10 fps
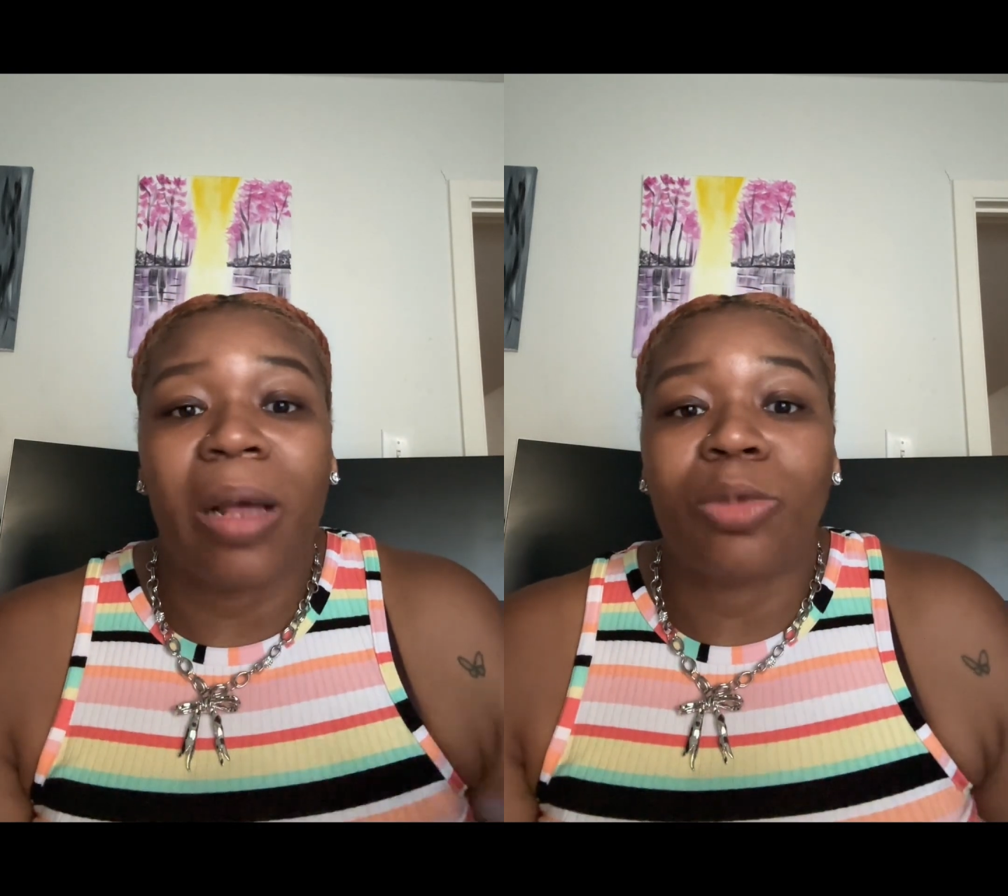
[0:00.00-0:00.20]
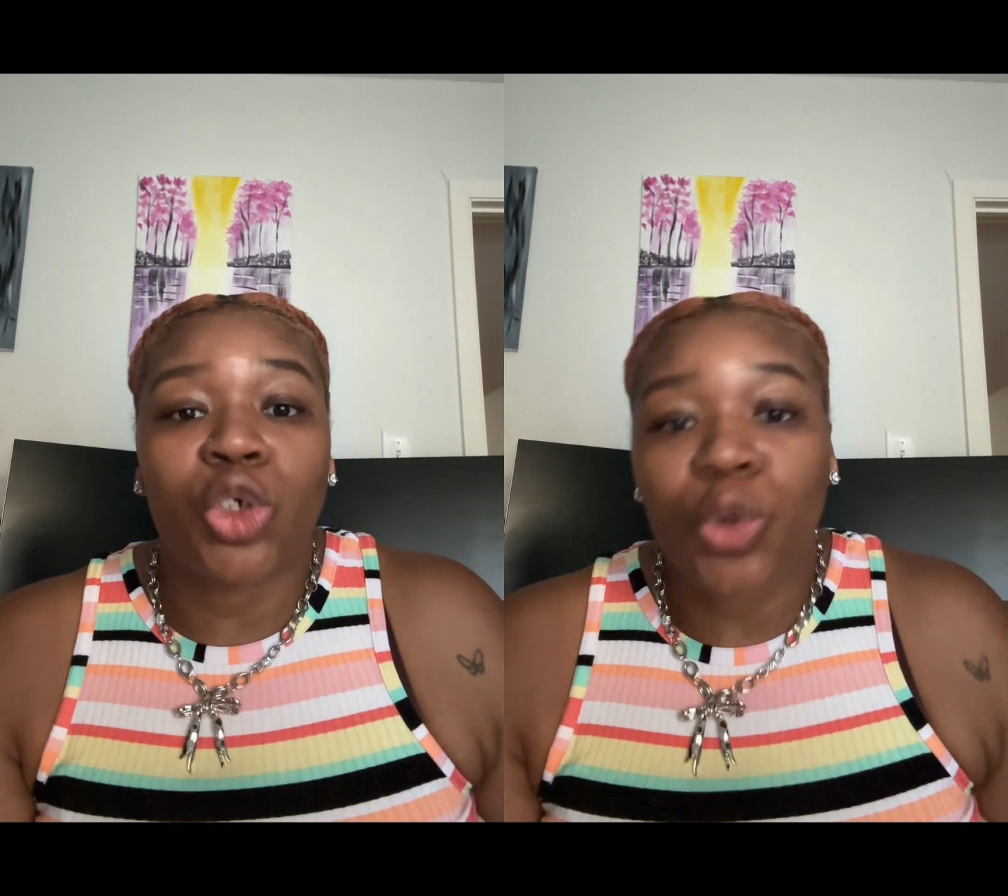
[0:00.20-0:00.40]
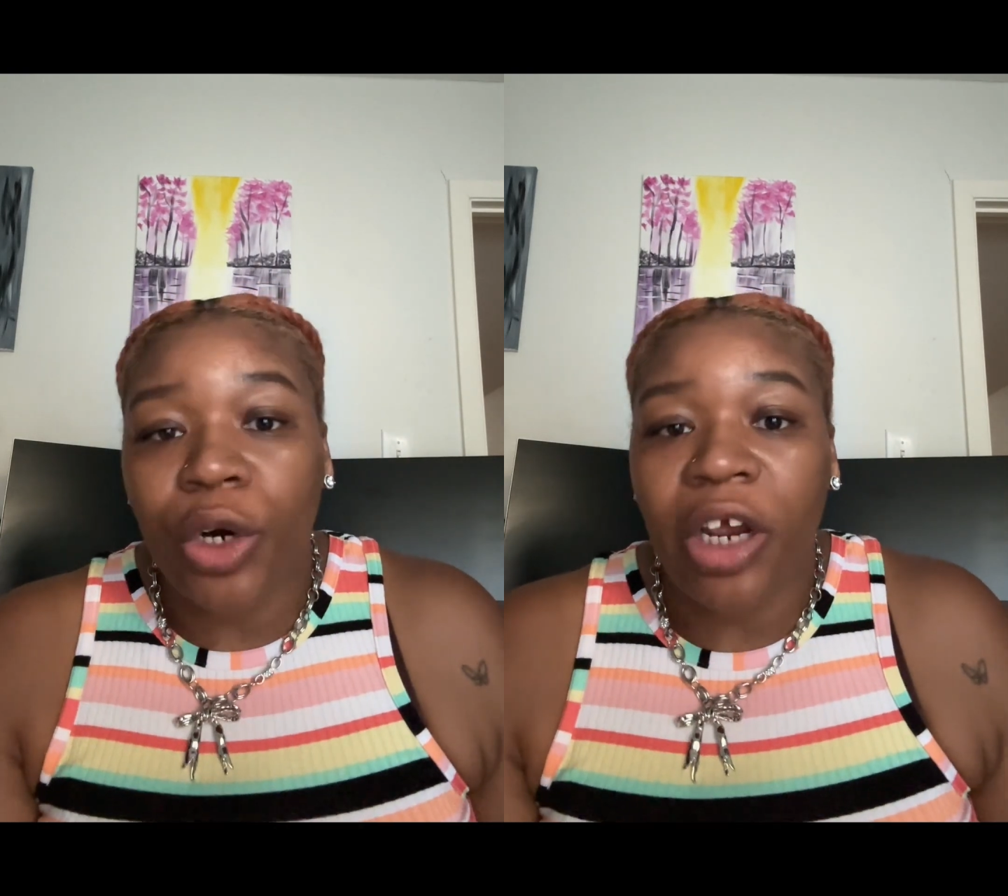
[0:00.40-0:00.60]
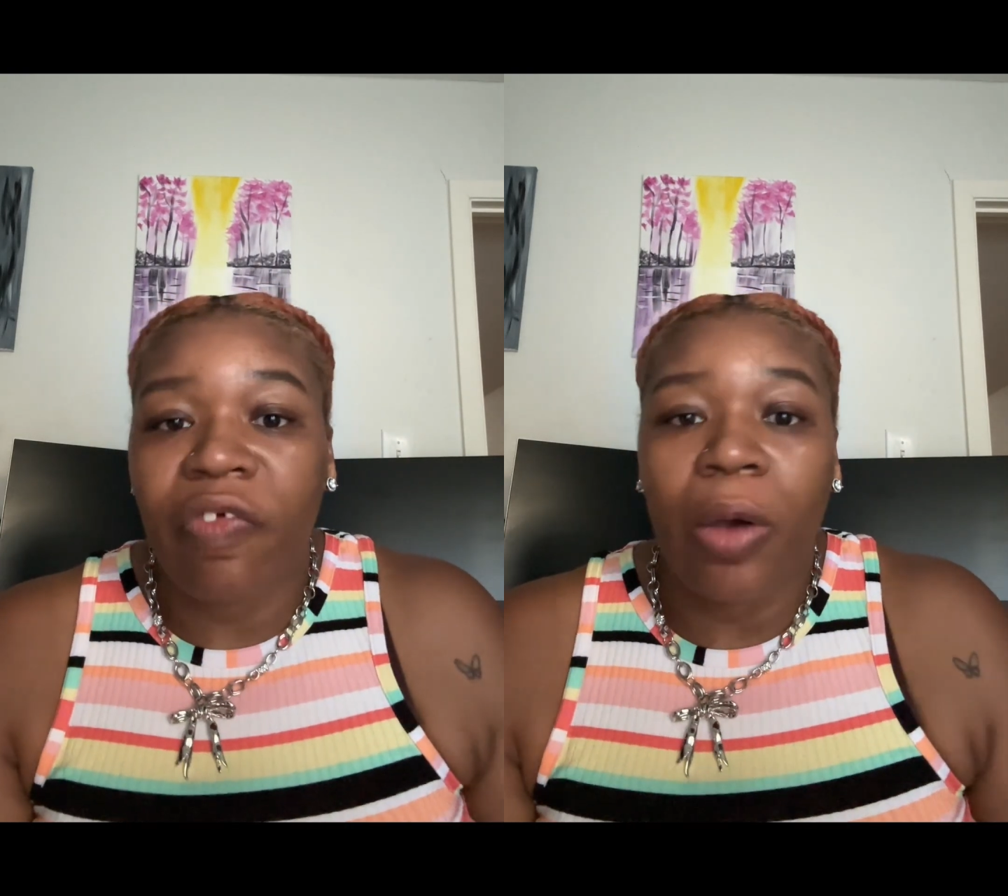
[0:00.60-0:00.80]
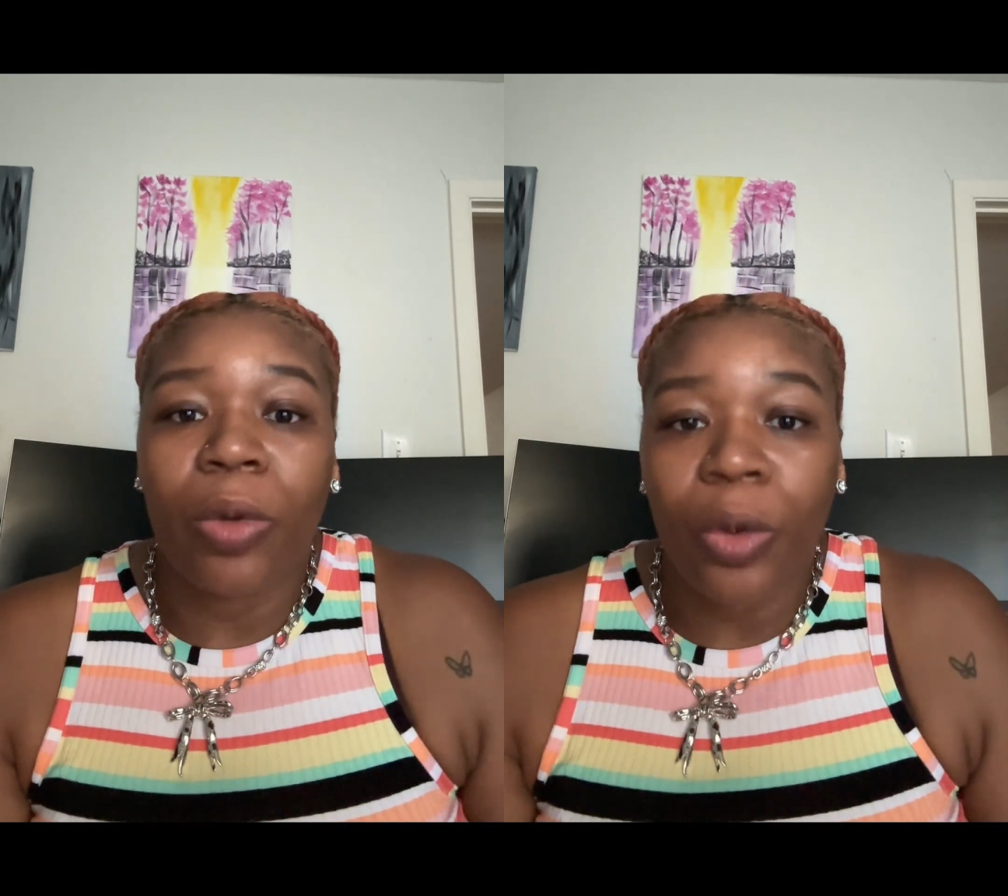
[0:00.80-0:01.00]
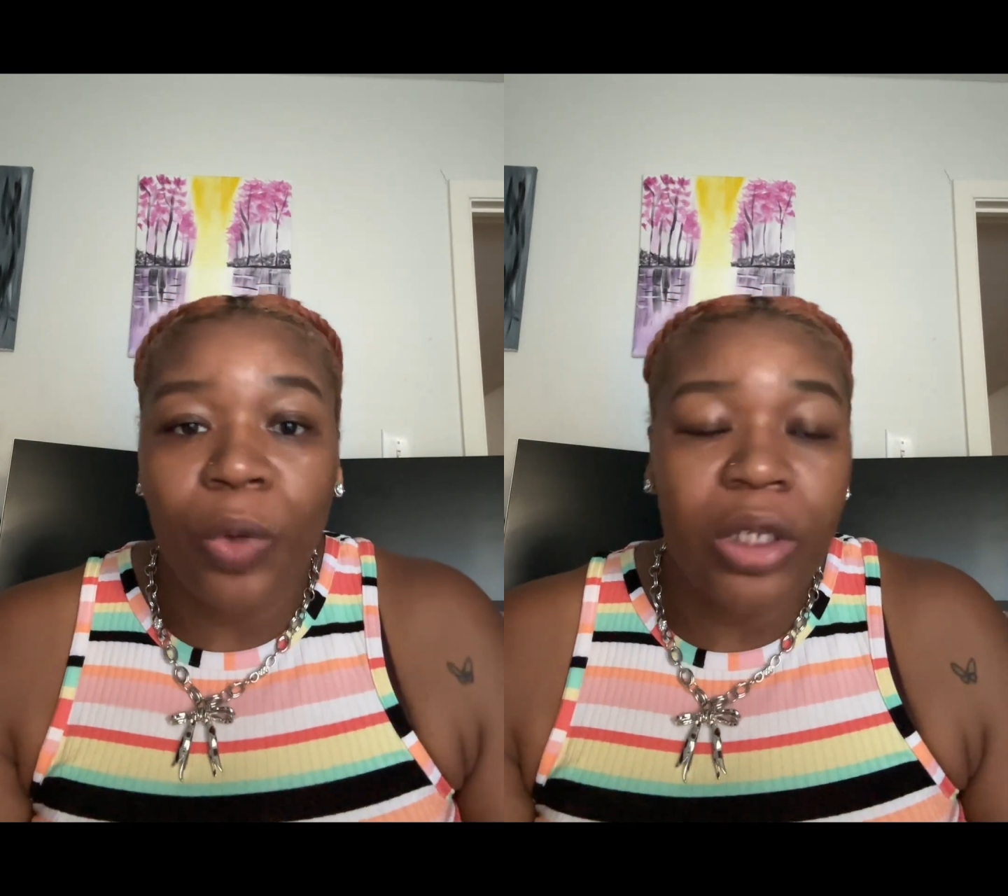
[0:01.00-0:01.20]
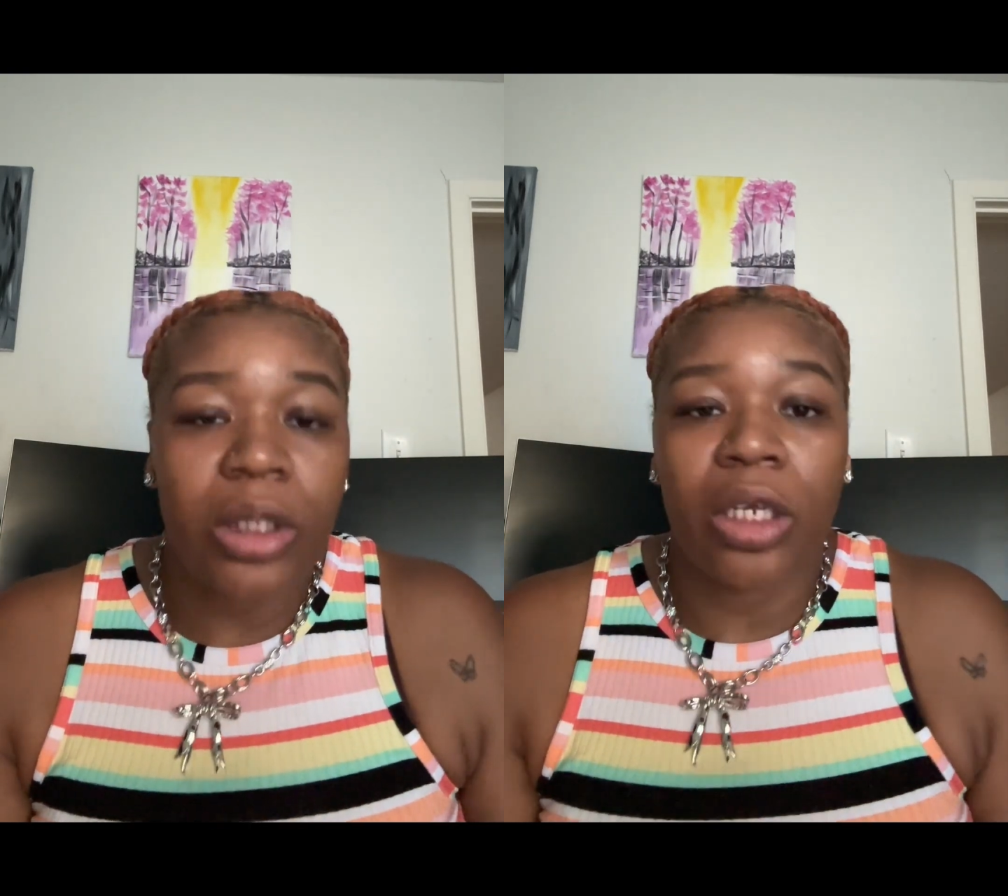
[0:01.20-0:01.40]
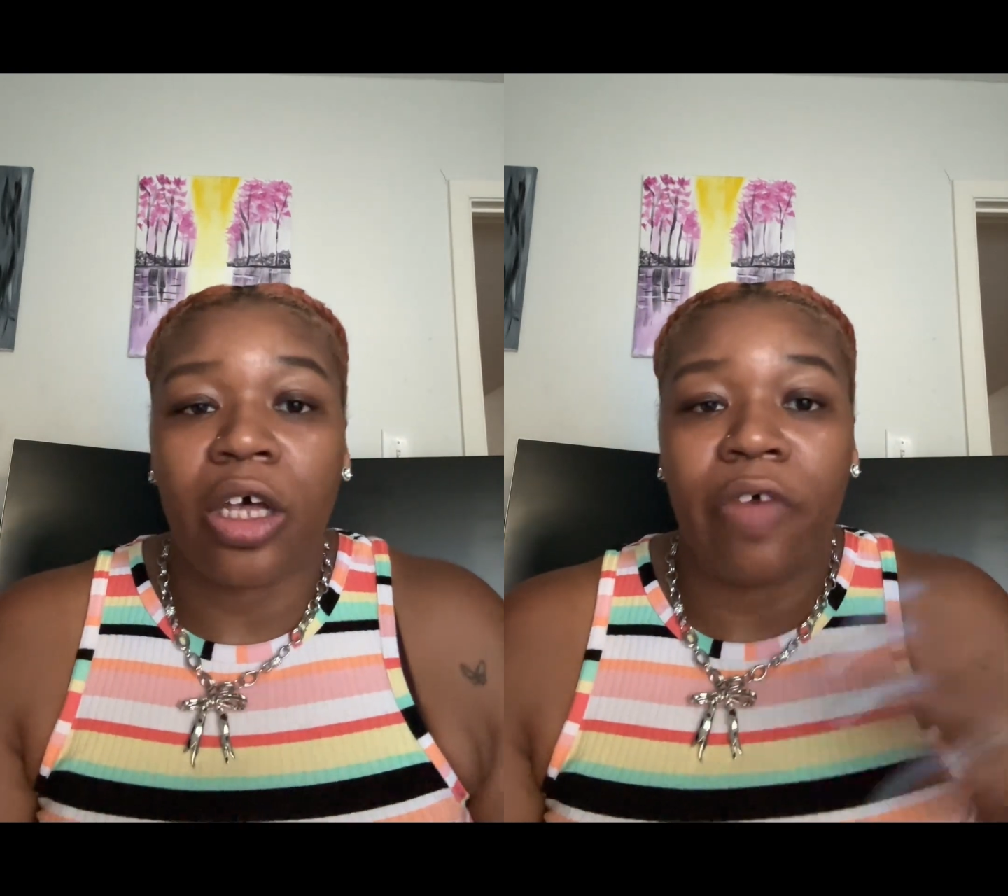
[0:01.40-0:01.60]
I'm sure if I would have went to